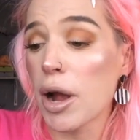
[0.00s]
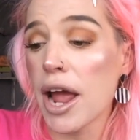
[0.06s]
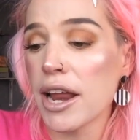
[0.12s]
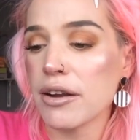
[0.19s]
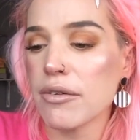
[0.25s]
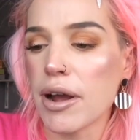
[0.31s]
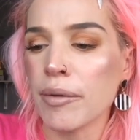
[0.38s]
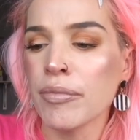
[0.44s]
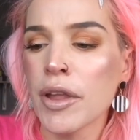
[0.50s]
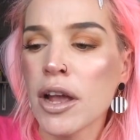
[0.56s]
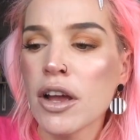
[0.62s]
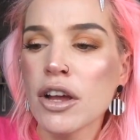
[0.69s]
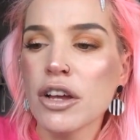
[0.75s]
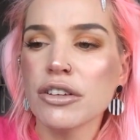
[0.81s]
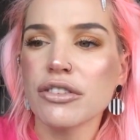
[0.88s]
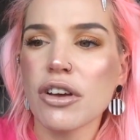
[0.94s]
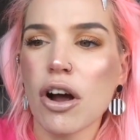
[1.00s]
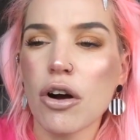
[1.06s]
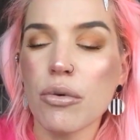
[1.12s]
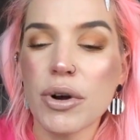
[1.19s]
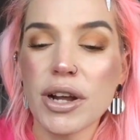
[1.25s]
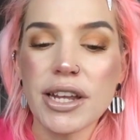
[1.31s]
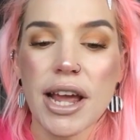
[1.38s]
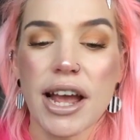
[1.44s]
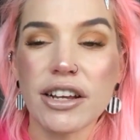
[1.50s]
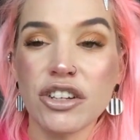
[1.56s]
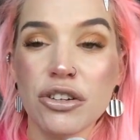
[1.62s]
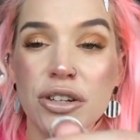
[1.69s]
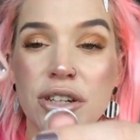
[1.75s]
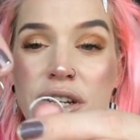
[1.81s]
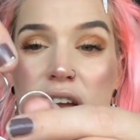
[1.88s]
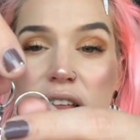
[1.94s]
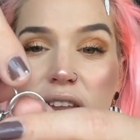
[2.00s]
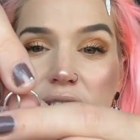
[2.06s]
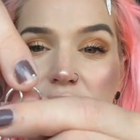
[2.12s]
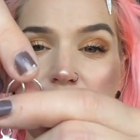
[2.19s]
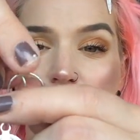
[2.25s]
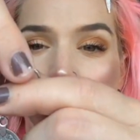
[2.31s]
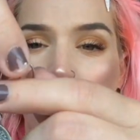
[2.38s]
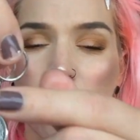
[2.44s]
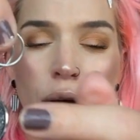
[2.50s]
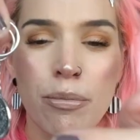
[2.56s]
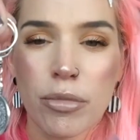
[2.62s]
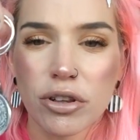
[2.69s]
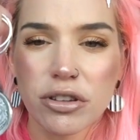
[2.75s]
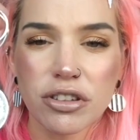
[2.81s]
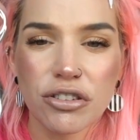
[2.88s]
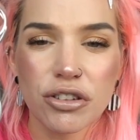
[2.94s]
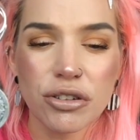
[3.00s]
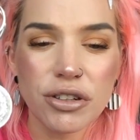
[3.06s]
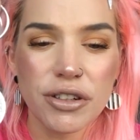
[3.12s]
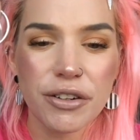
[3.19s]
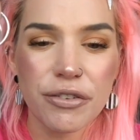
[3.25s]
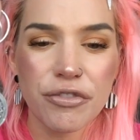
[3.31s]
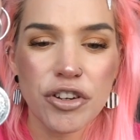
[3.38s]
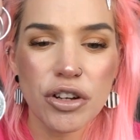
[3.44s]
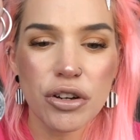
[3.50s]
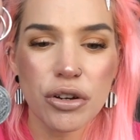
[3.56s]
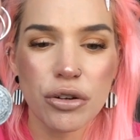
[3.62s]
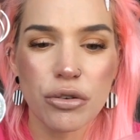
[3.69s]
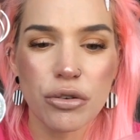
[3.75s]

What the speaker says: But anyway, so yeah, you can get like a multitude of different